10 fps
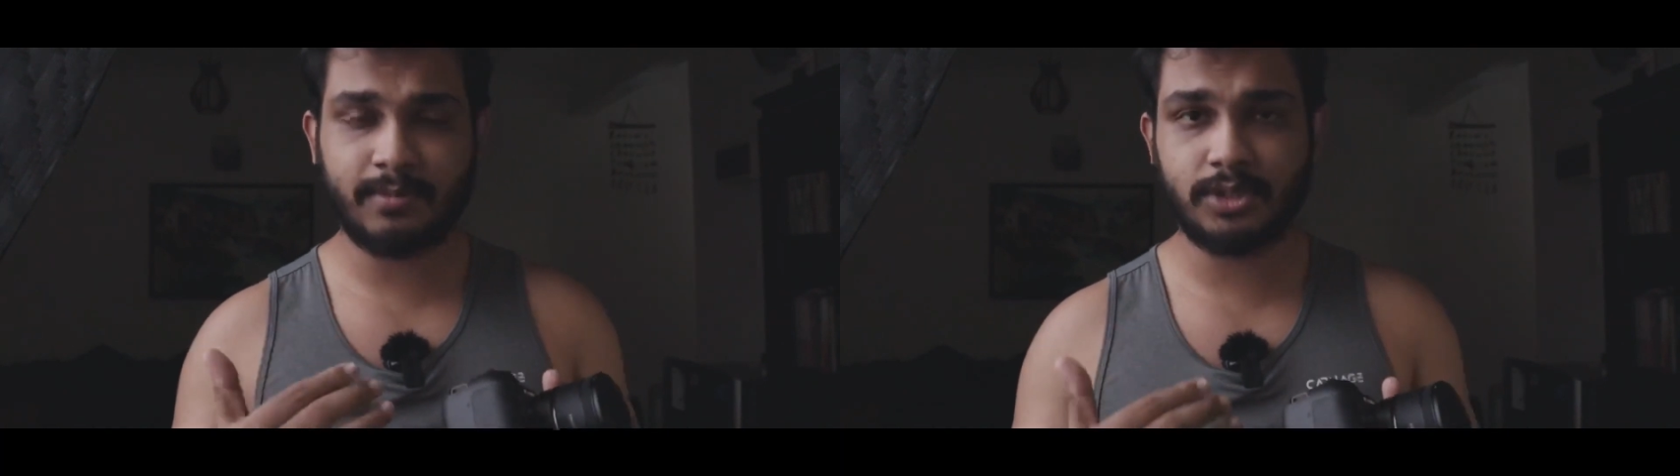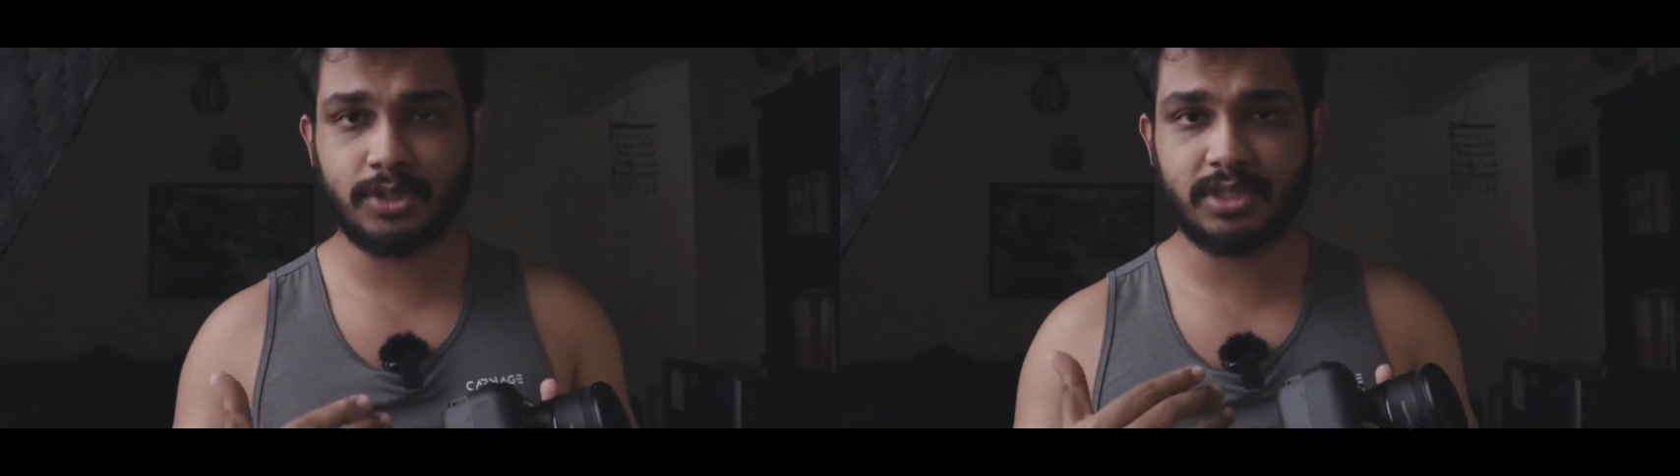
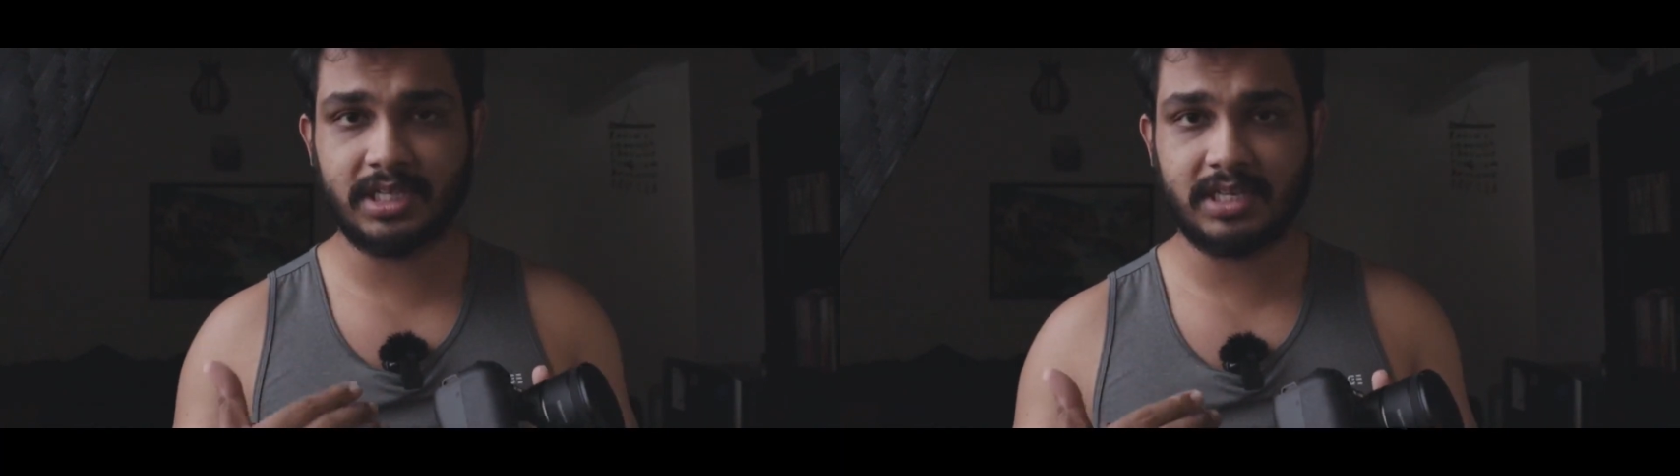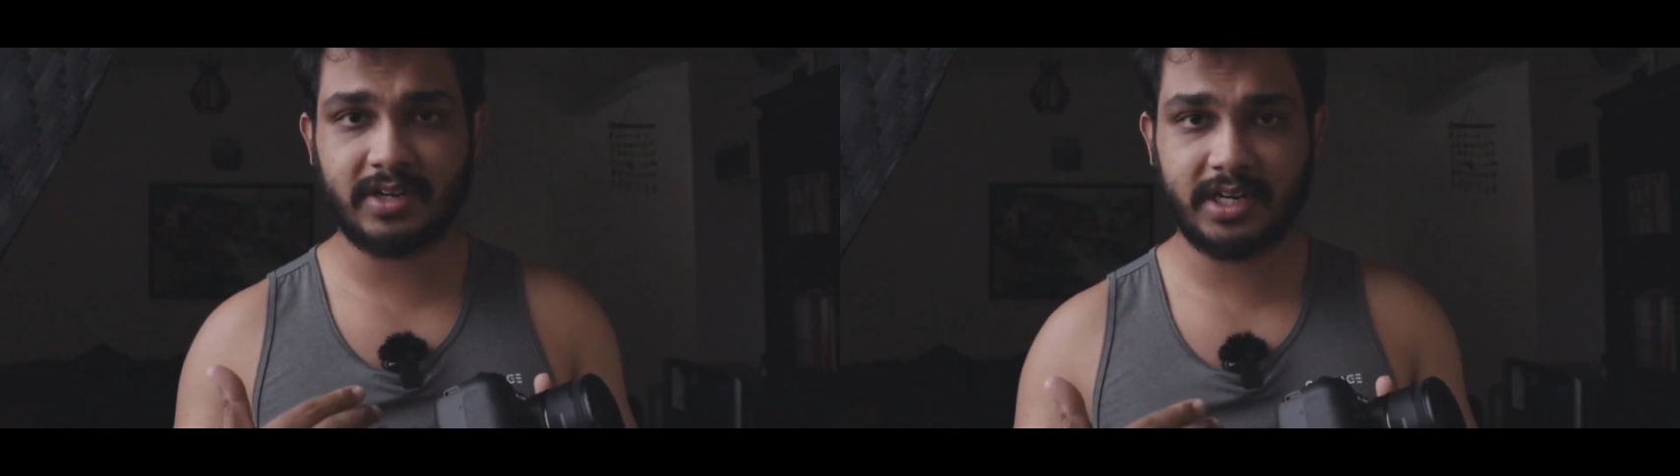I am
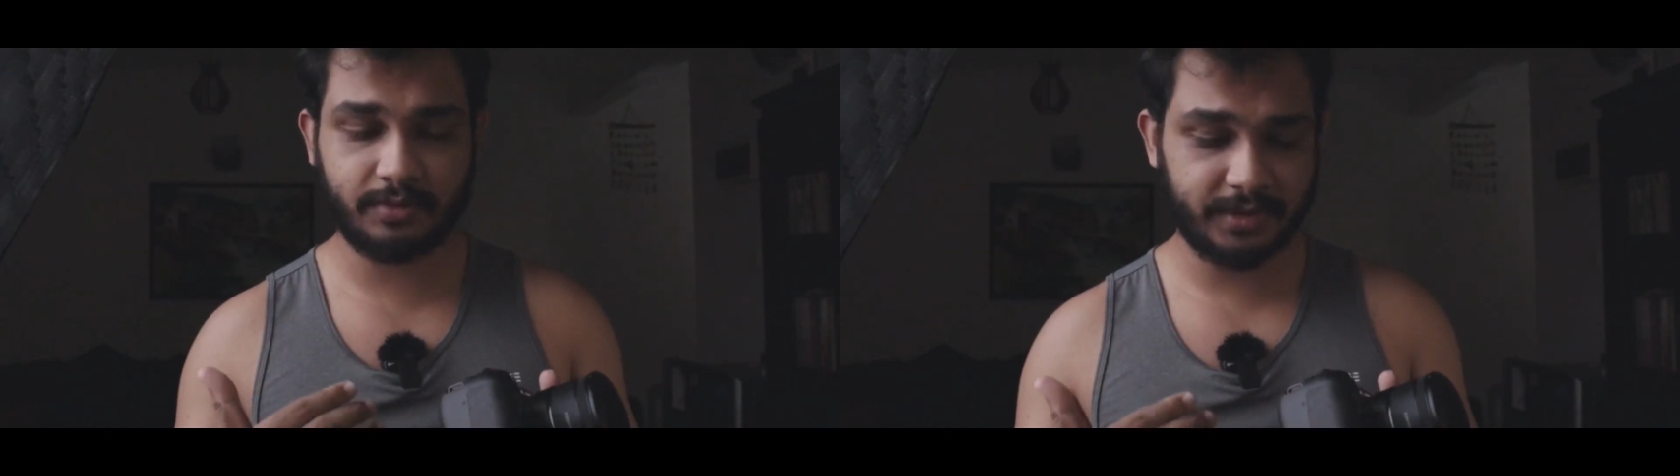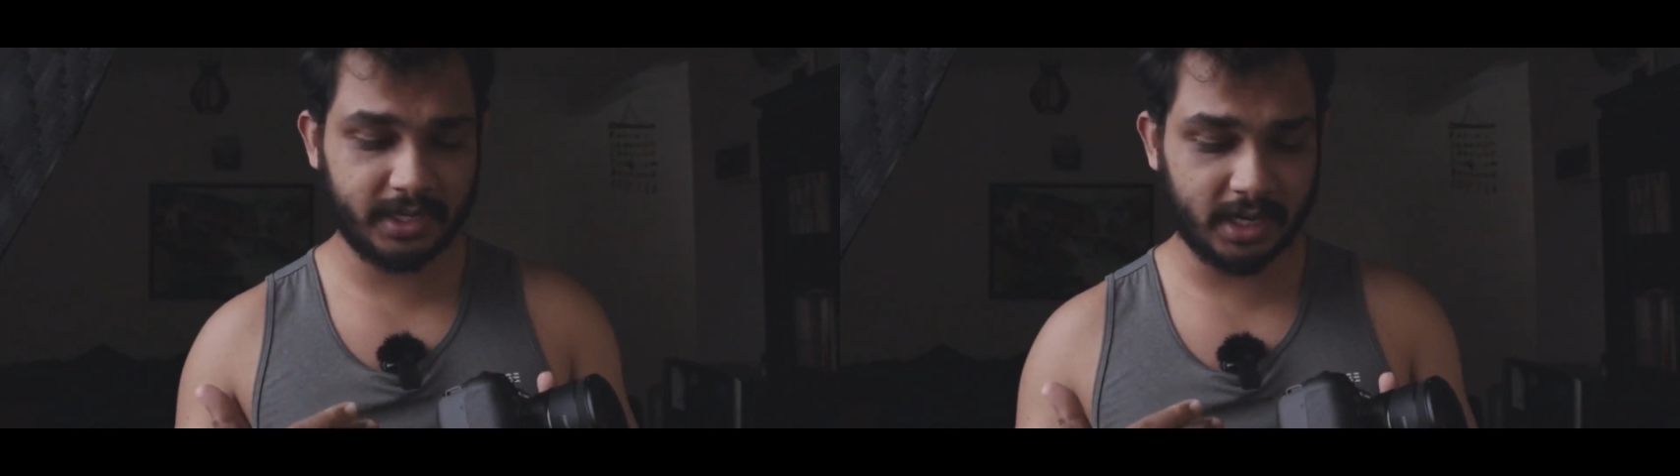also still
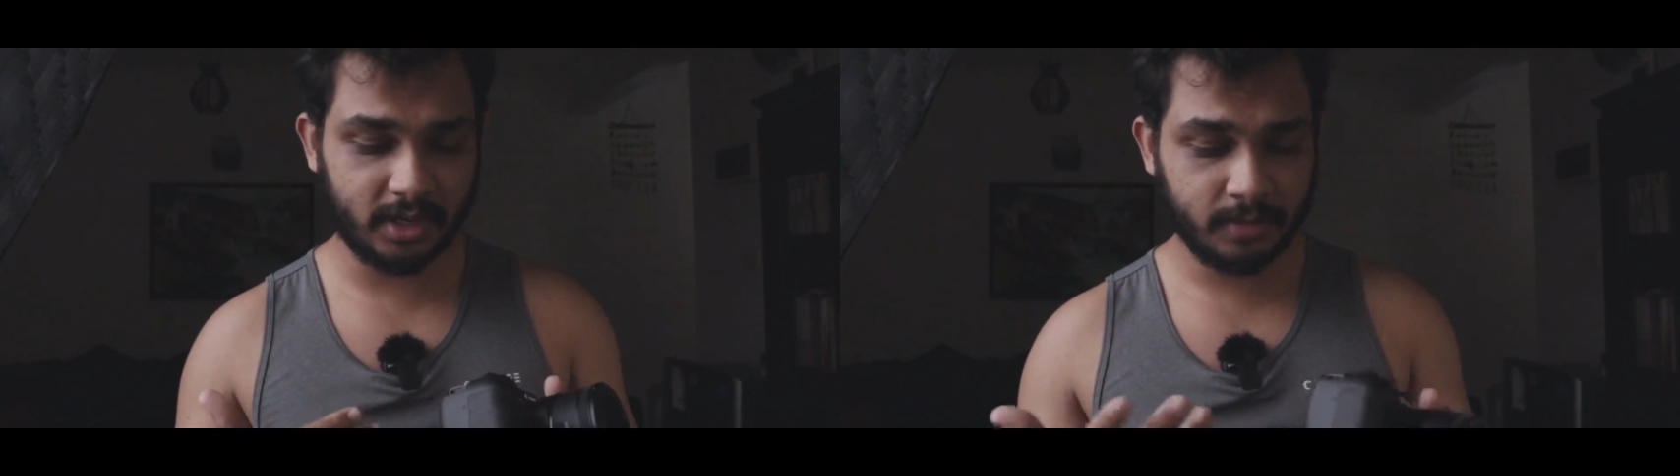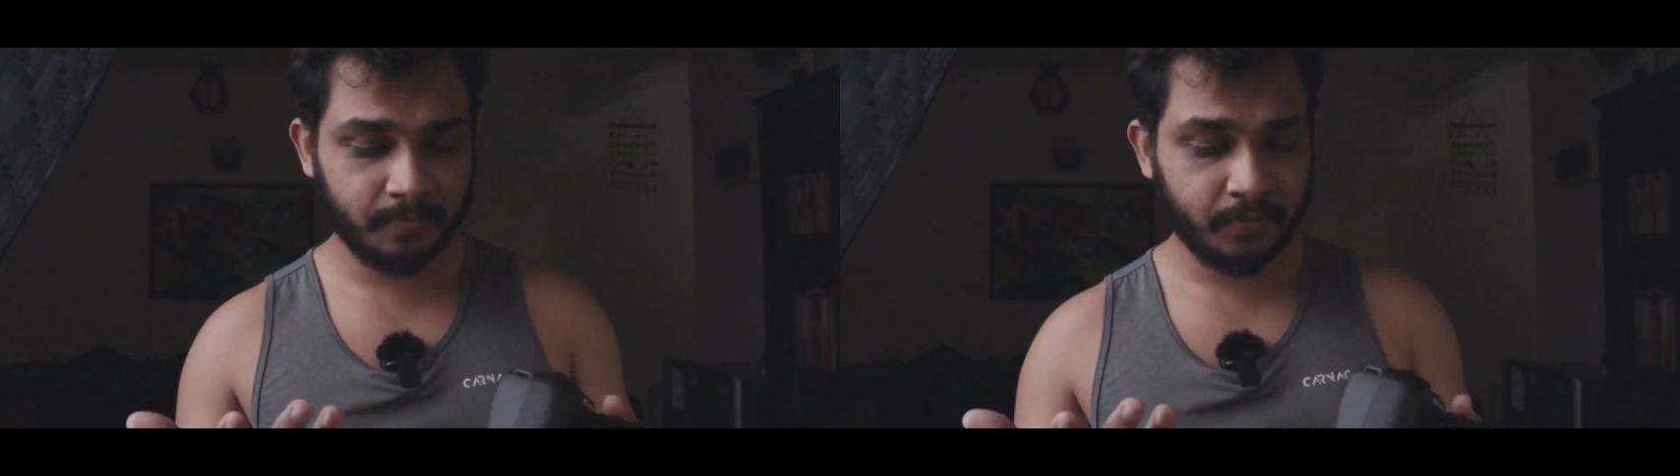trying to
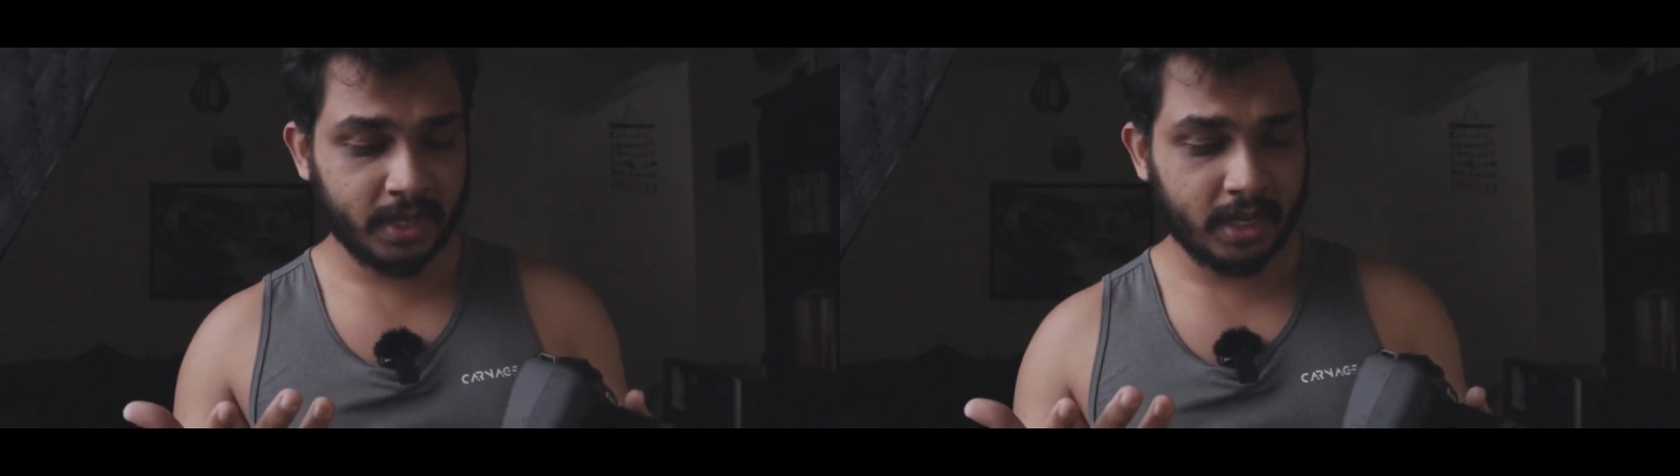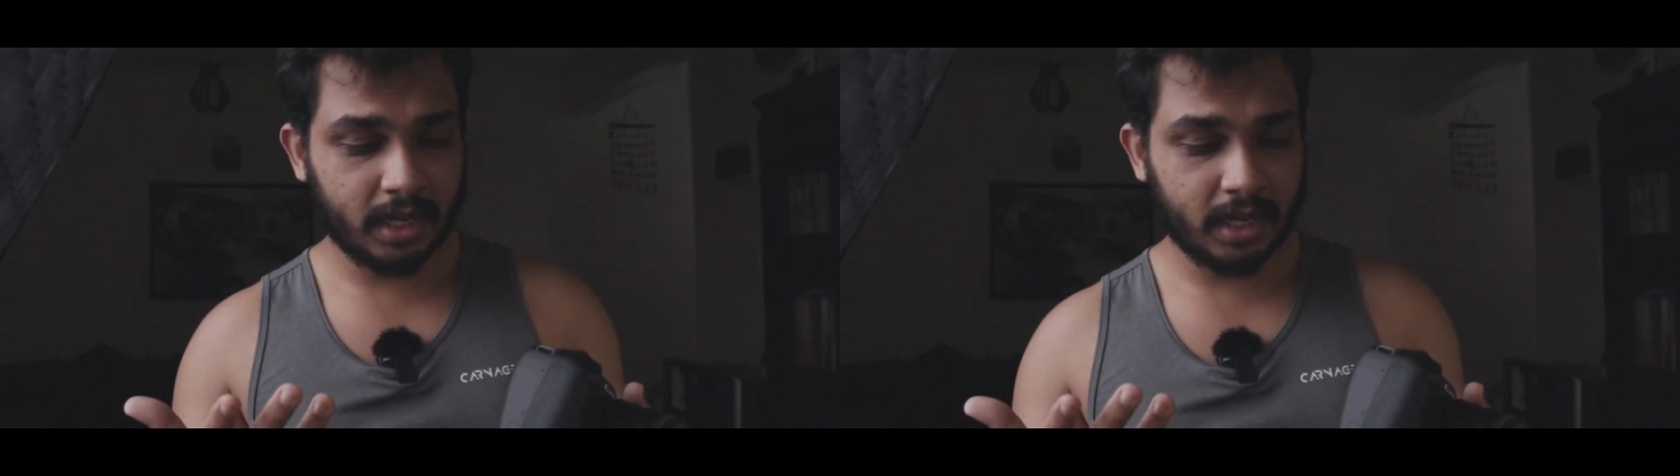figure out.